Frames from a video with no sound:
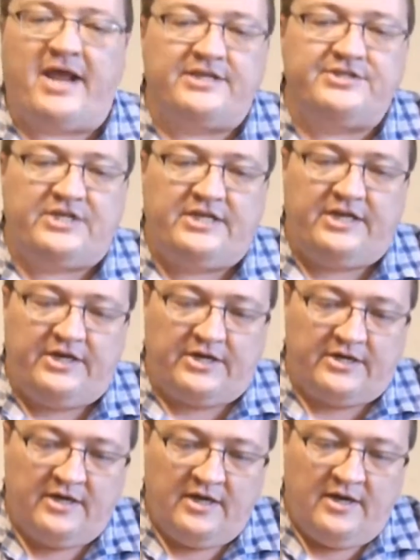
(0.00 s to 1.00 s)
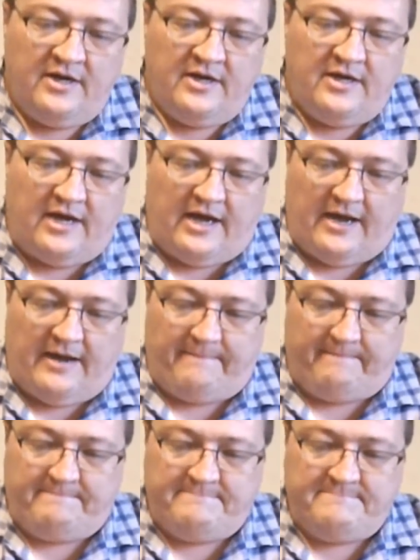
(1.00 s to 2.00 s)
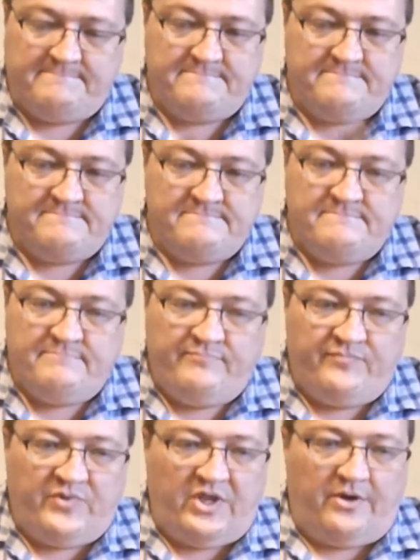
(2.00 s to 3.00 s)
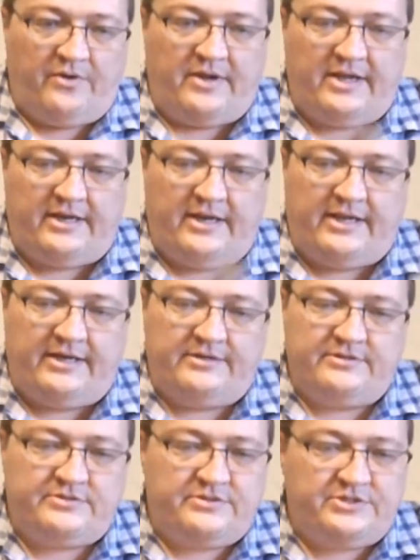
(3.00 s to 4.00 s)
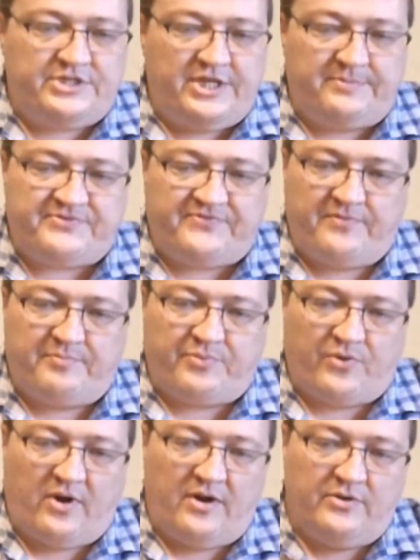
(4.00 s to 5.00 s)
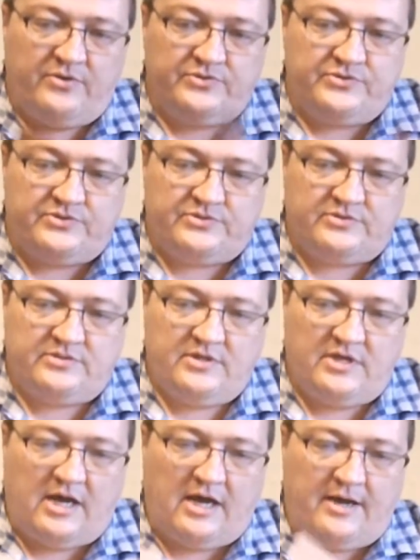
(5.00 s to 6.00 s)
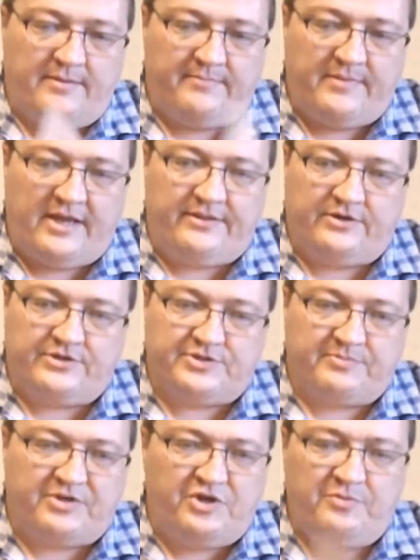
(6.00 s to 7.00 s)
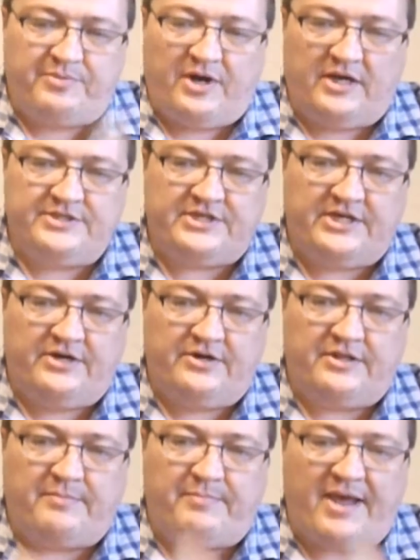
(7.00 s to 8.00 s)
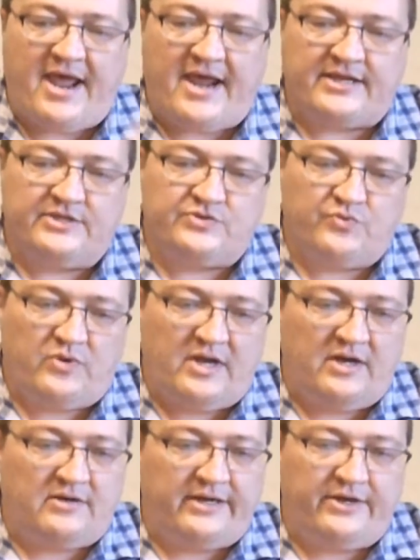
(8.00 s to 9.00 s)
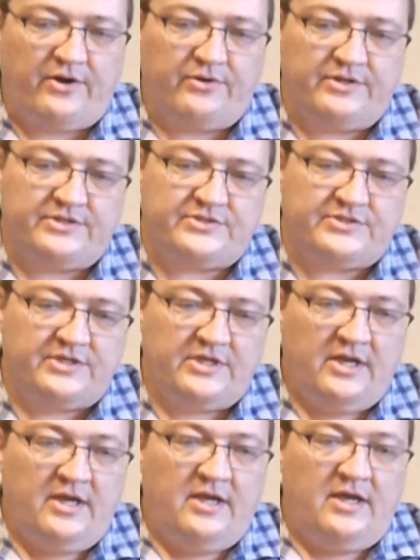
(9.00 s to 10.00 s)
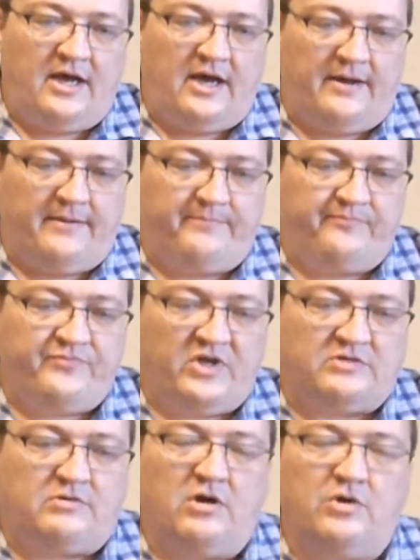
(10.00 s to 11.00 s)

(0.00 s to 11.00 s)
and just check them out. All right, for the Fish Hound magazine itself, it's a lot like the Dibble Digest. It's got tips and tricks, articles on